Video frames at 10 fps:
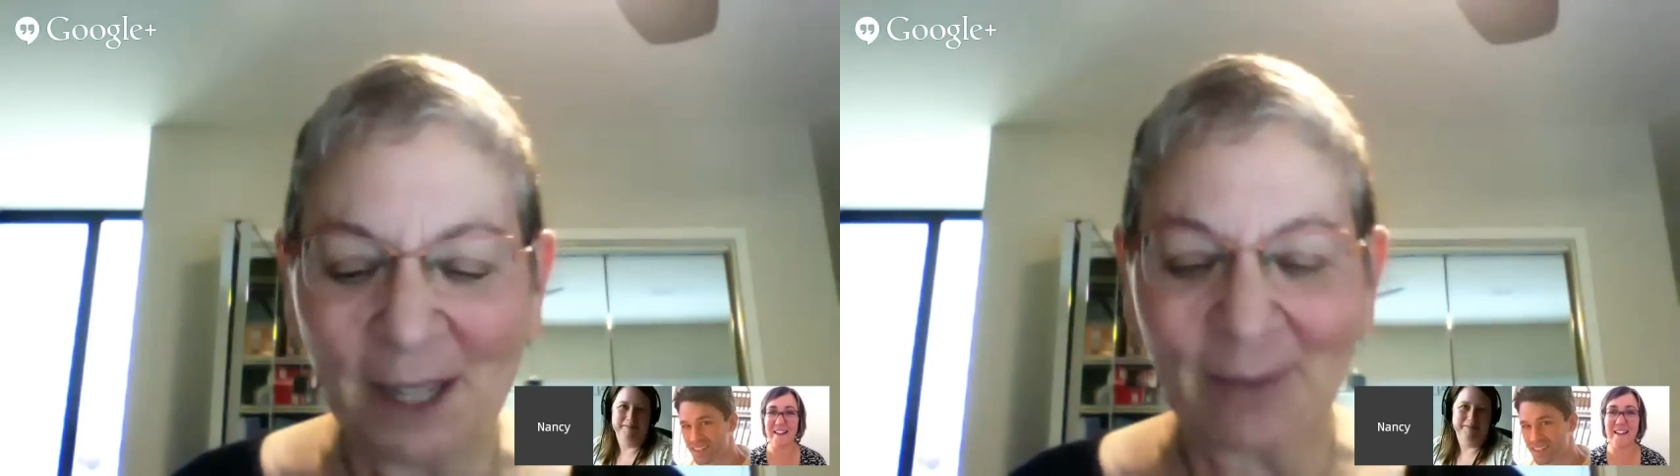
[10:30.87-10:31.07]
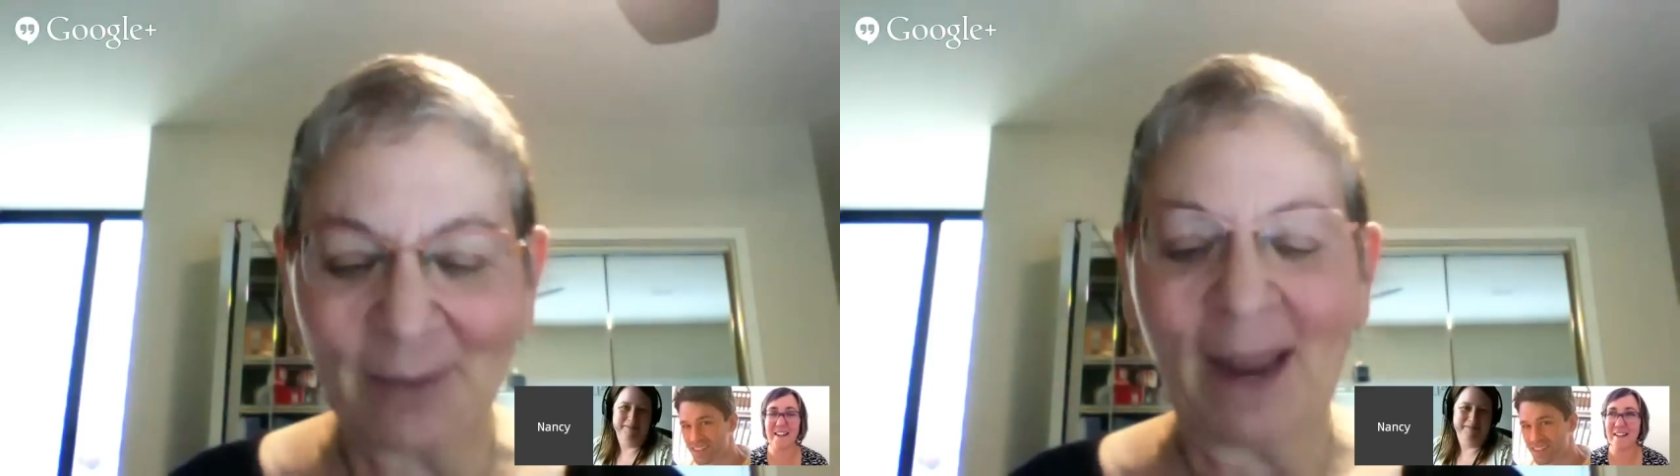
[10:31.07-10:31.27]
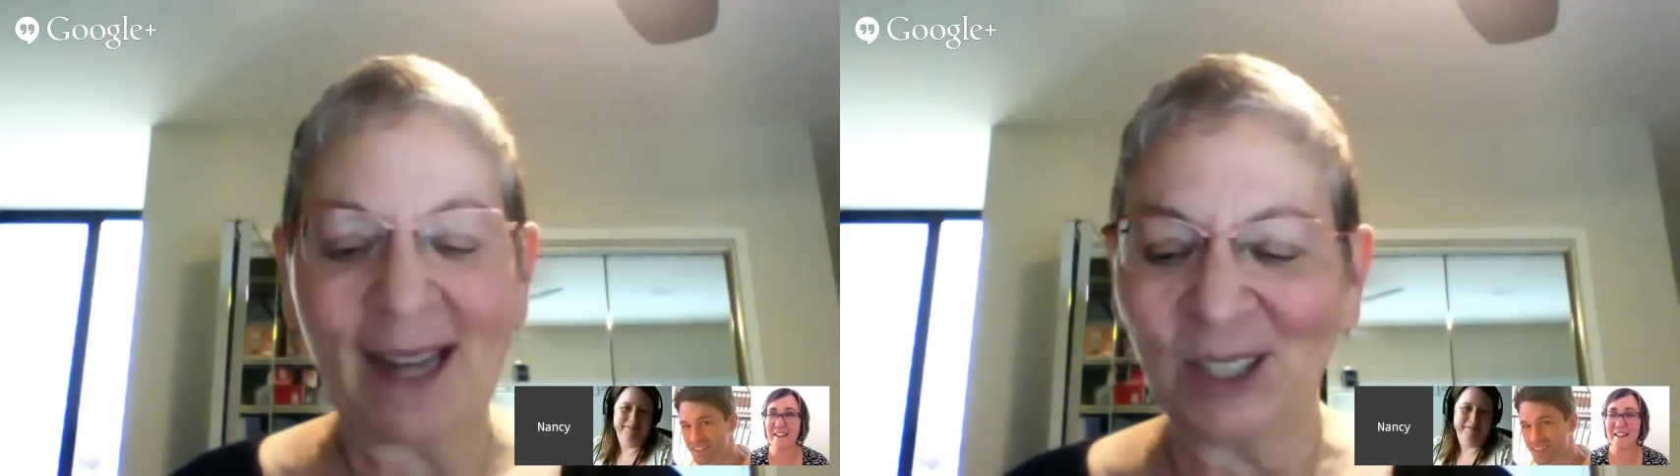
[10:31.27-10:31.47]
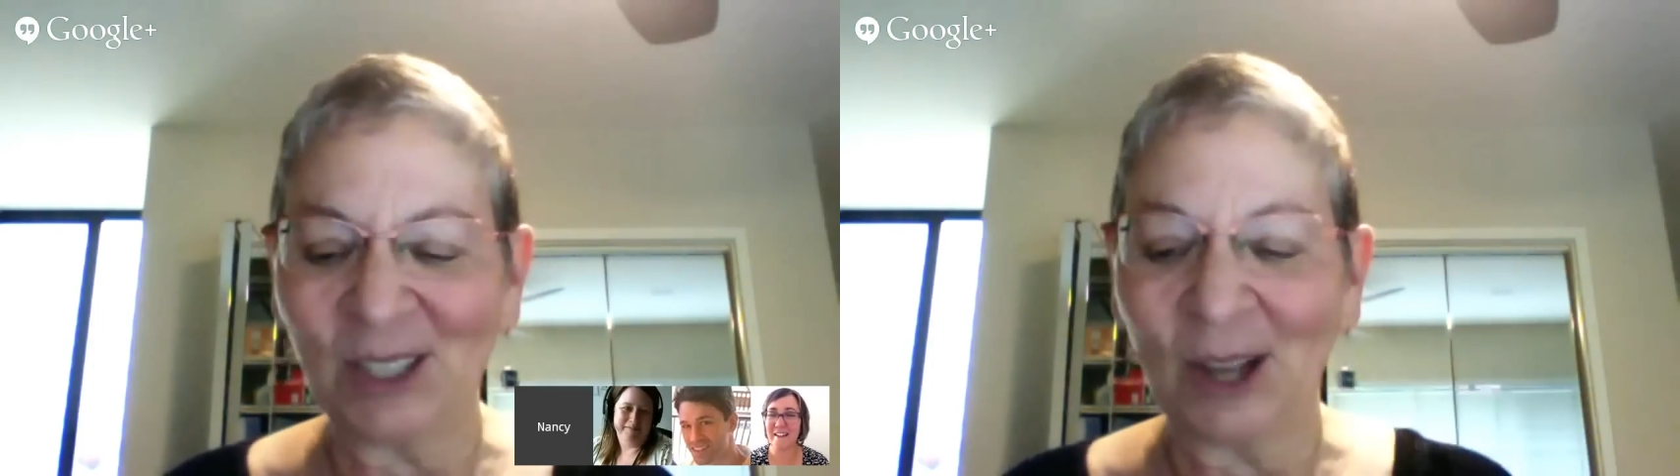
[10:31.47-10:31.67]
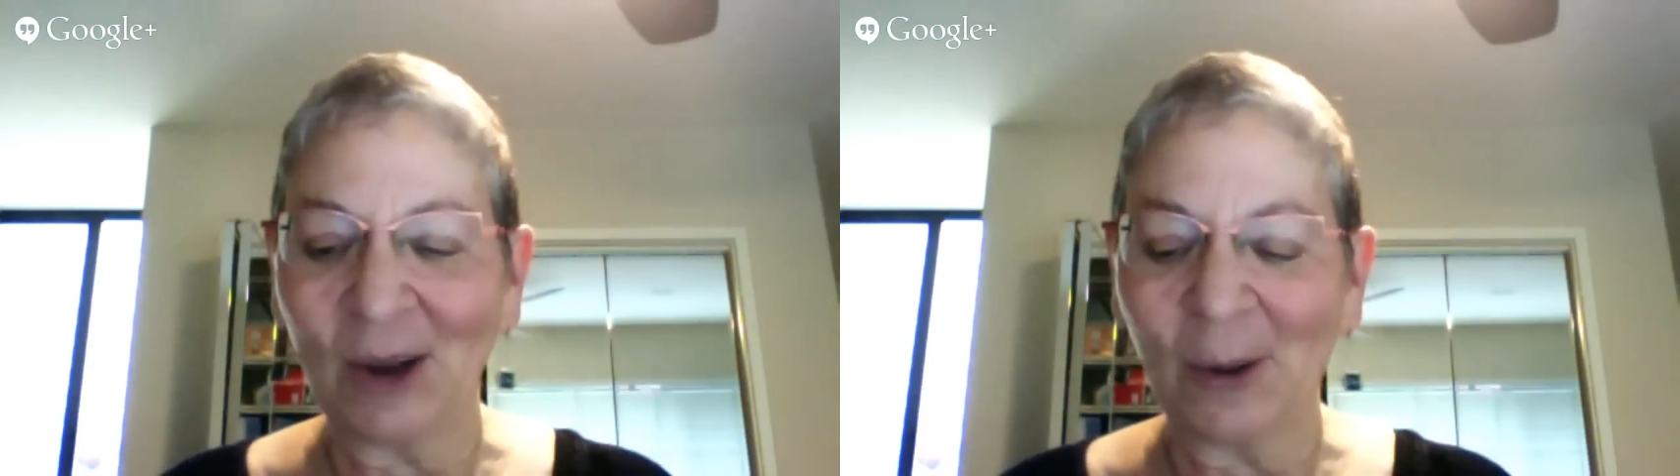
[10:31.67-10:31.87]
it
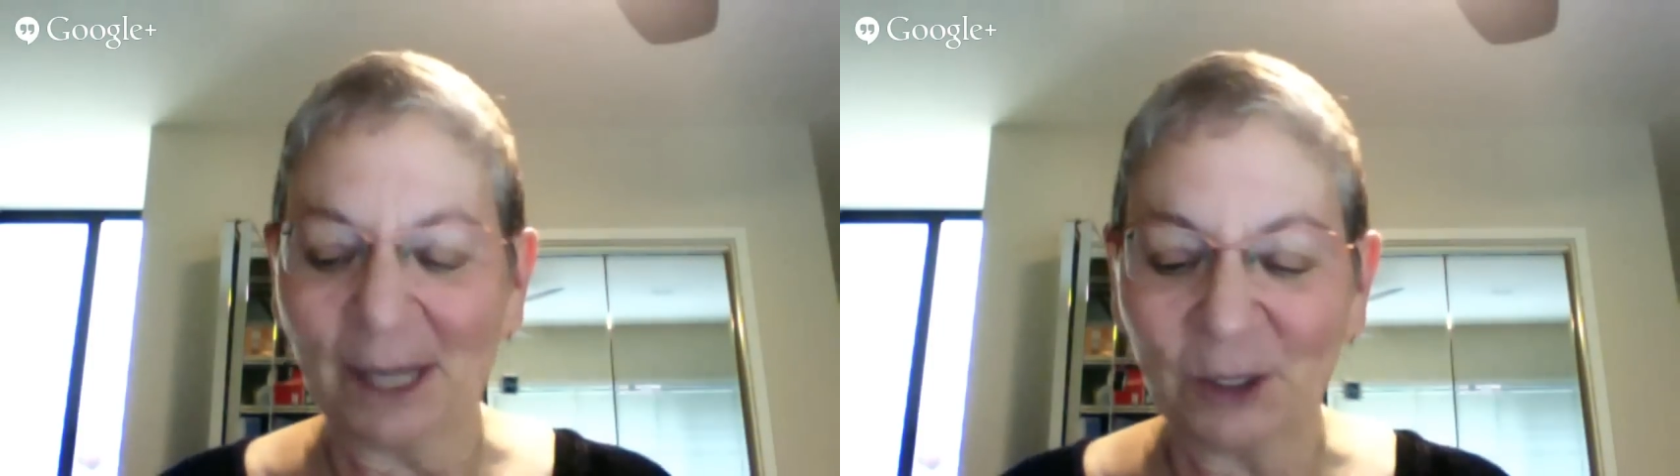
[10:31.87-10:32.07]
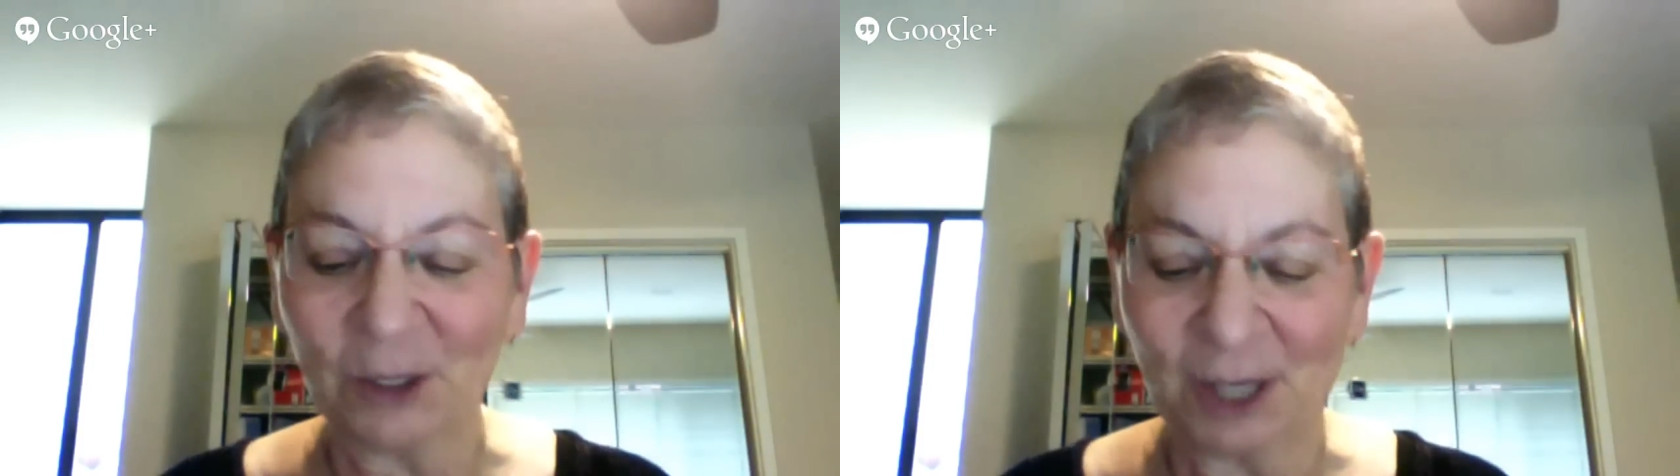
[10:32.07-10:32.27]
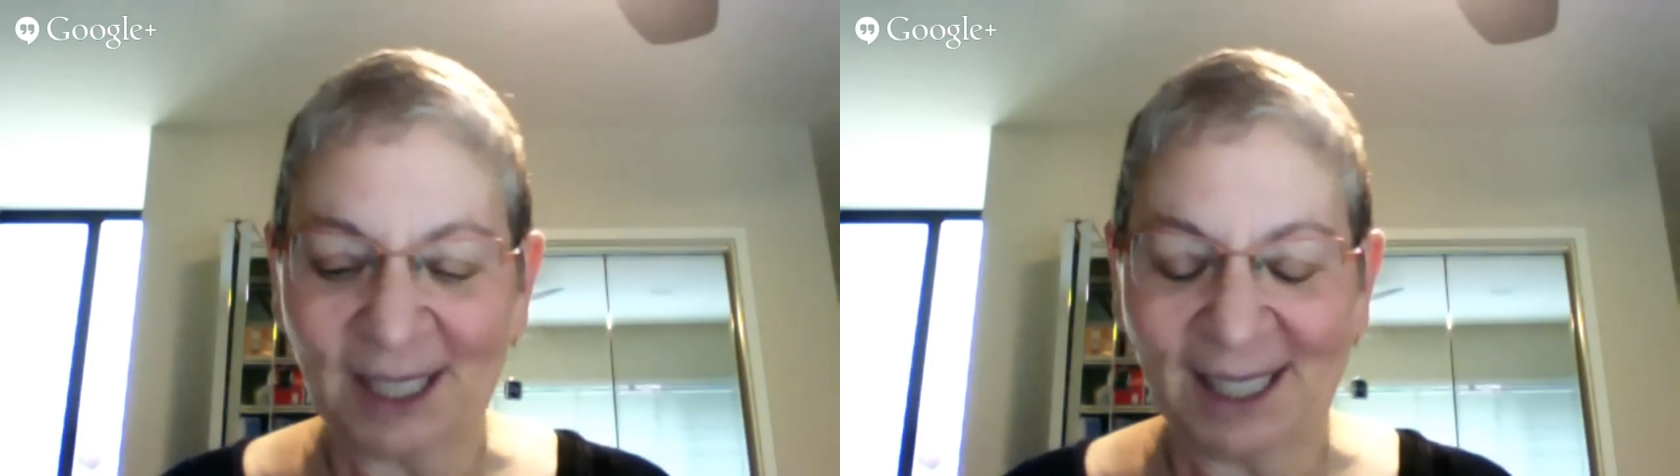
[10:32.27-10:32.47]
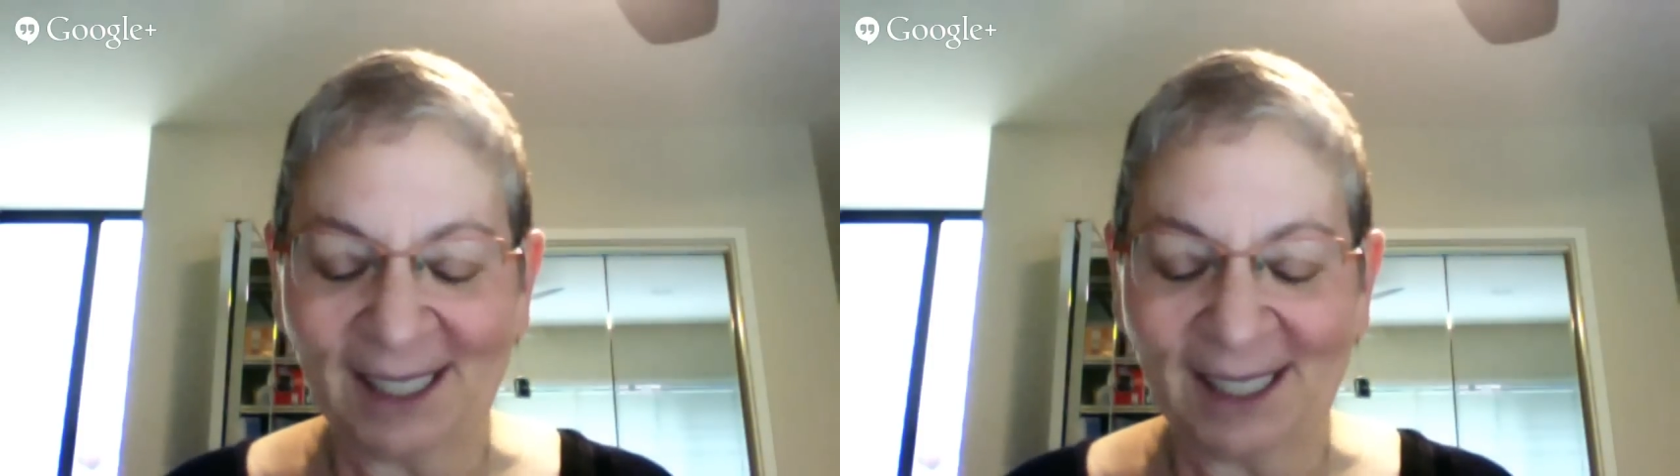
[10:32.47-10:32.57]
so interesting